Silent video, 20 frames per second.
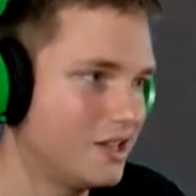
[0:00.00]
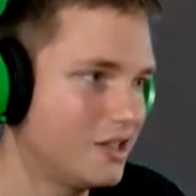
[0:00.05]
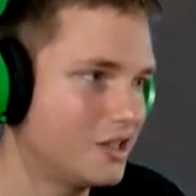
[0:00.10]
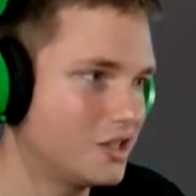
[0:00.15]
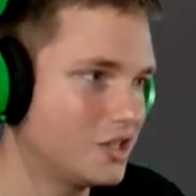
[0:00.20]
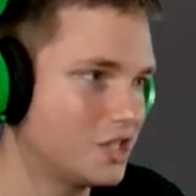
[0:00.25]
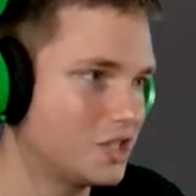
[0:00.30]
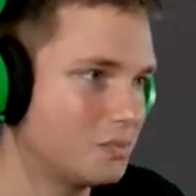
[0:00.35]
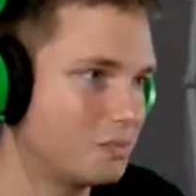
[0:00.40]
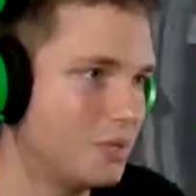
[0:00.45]

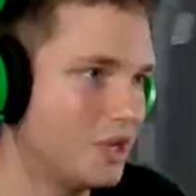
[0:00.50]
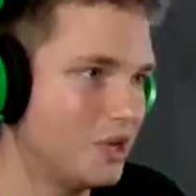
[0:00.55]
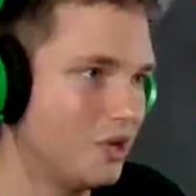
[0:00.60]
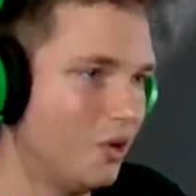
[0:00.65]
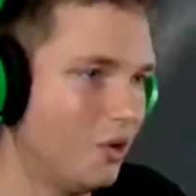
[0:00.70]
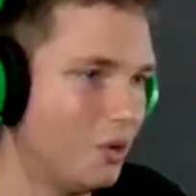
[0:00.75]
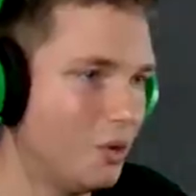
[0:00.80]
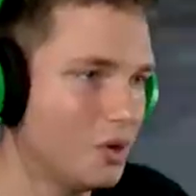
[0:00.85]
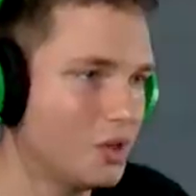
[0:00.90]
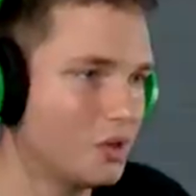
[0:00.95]
there's this big
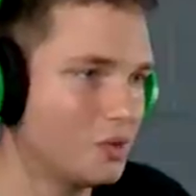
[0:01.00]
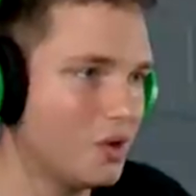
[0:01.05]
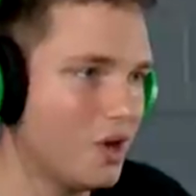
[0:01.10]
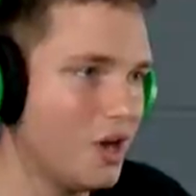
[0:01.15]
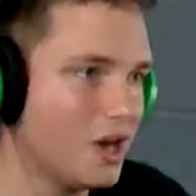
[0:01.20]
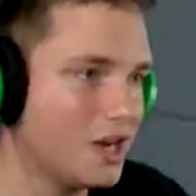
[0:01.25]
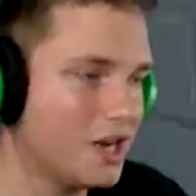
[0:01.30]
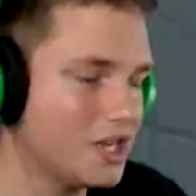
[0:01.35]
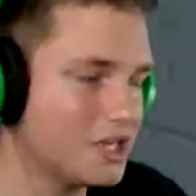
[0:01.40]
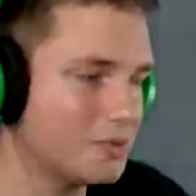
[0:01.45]
hole where the
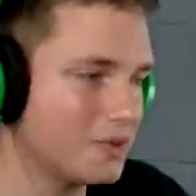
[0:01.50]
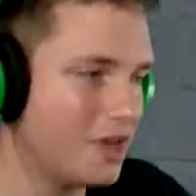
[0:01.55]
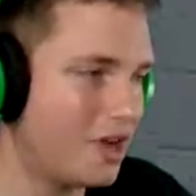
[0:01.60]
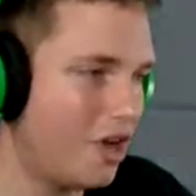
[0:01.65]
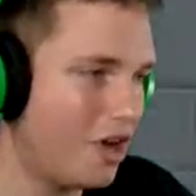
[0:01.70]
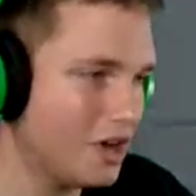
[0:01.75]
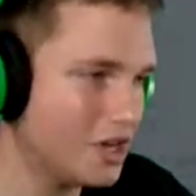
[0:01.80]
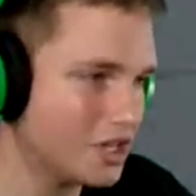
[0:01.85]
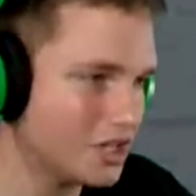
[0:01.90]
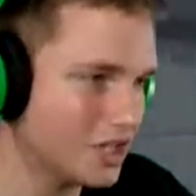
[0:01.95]
rocket is. But
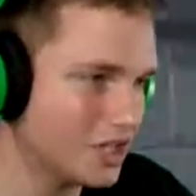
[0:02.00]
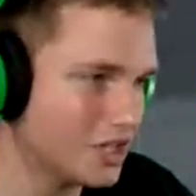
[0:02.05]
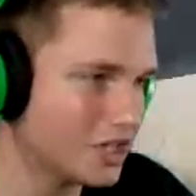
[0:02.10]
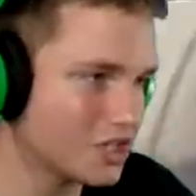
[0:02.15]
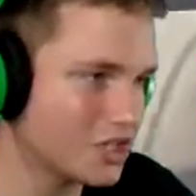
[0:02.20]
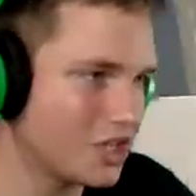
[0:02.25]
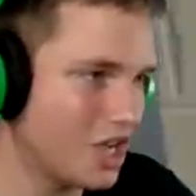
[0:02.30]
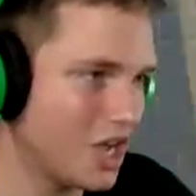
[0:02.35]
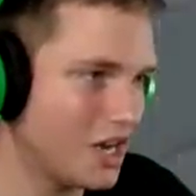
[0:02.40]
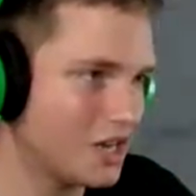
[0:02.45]
honestly,
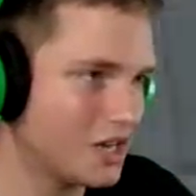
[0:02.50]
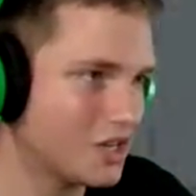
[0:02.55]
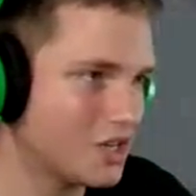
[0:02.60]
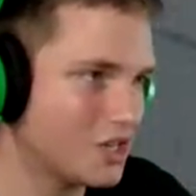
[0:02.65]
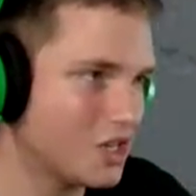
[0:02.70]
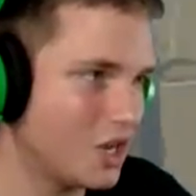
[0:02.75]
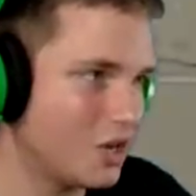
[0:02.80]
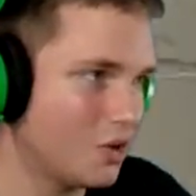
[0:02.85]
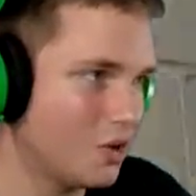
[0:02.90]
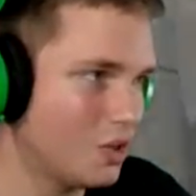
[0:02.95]
there's not
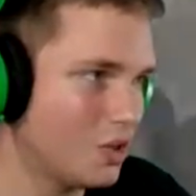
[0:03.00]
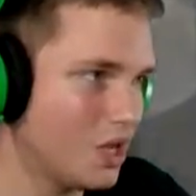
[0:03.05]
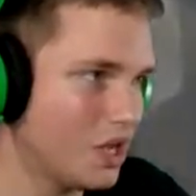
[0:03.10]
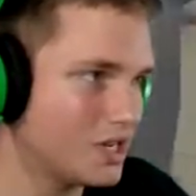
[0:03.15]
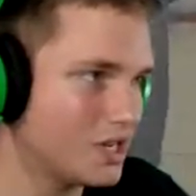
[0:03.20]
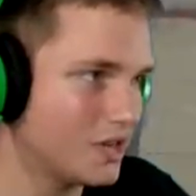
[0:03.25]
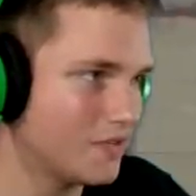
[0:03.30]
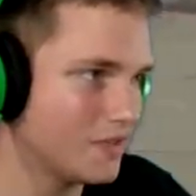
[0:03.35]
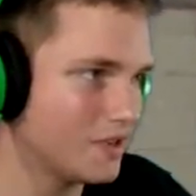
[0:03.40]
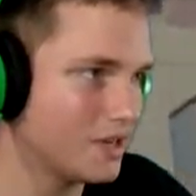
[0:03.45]
there's not a whole
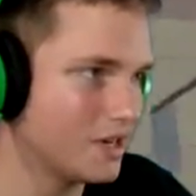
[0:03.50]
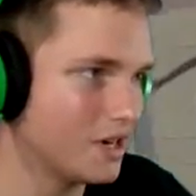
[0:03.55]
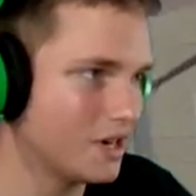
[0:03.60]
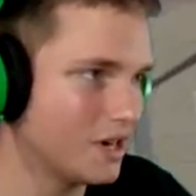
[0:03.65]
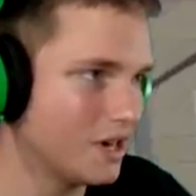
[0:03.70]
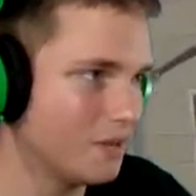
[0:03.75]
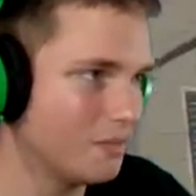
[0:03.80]
lot different in here.